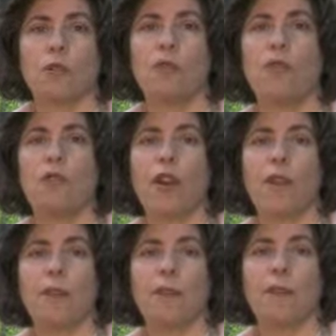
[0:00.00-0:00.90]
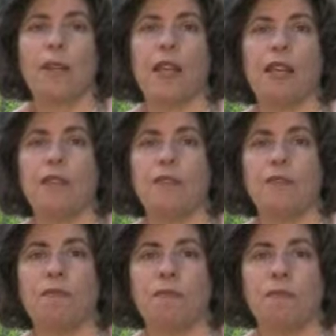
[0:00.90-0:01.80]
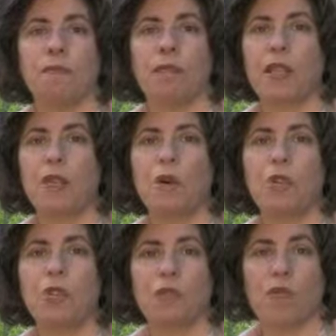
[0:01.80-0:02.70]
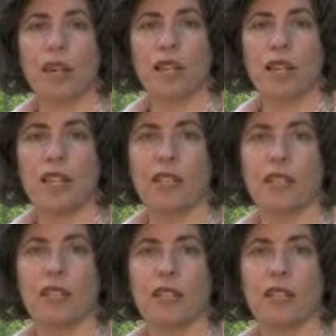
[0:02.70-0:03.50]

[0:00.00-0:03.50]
reframe and make the most of my day.